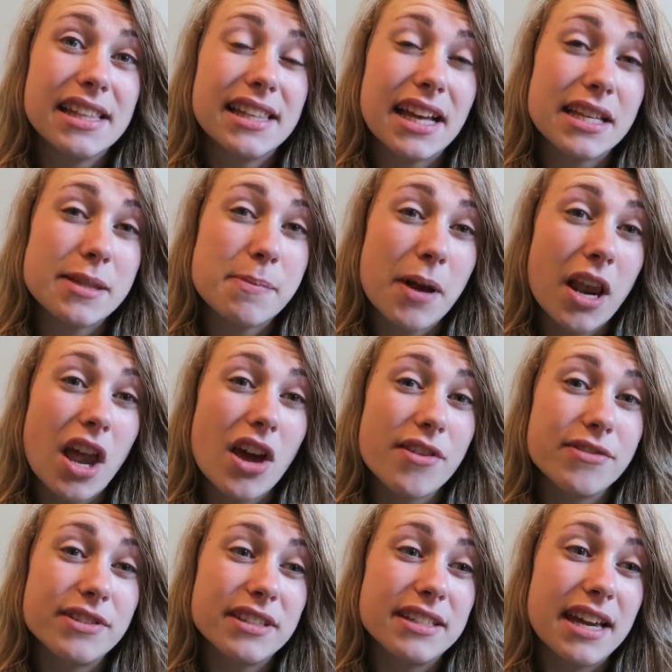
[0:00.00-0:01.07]
That's my
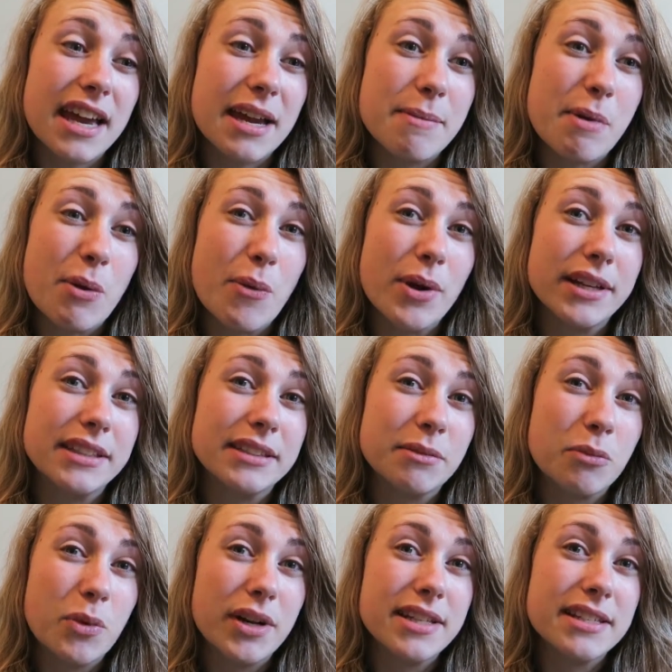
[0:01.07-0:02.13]
life today, my
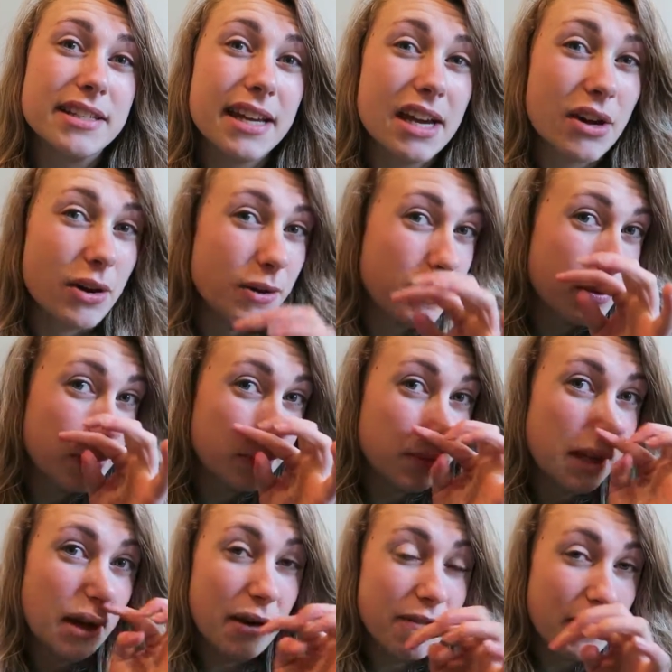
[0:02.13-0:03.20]
one day off
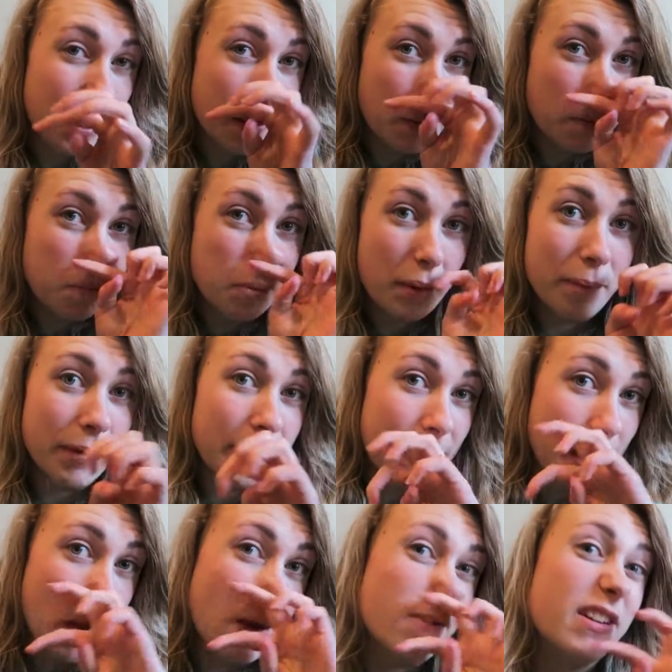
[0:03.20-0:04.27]
that I've had off
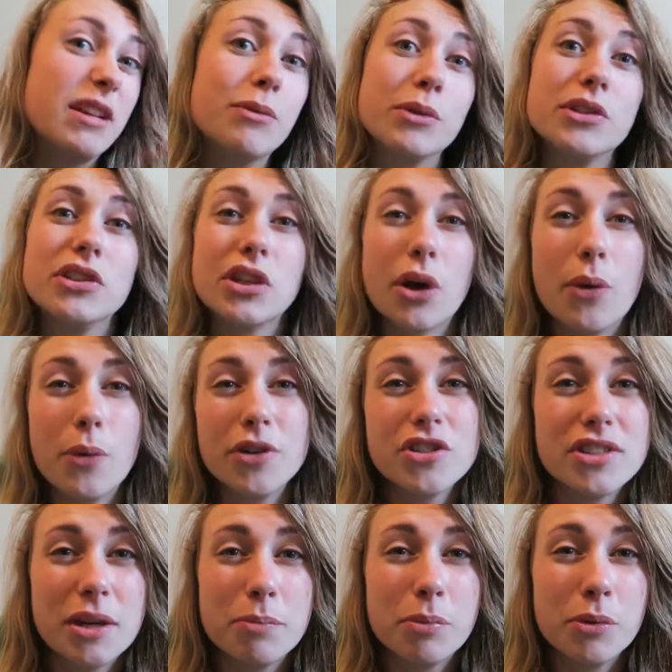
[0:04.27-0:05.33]
properly. I really wanted to go
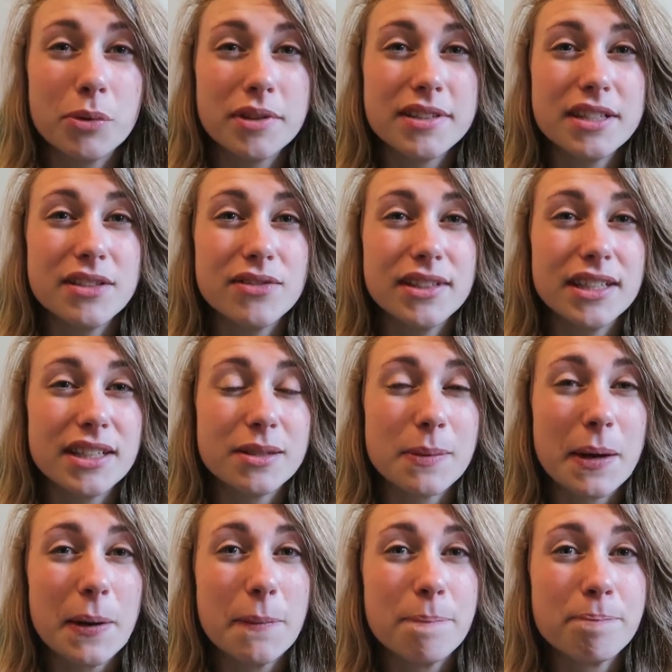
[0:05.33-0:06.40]
watch Deadpool this evening as
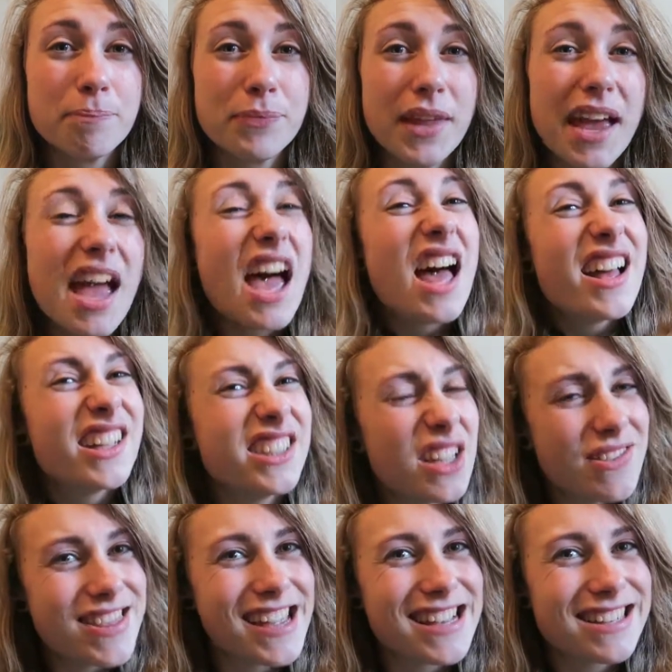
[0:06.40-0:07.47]
well.
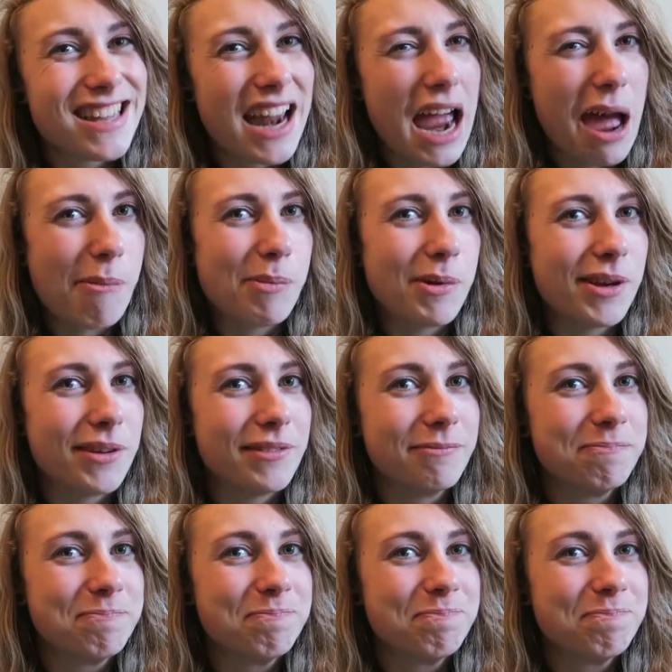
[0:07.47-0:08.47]
Don't think it's gonna happen.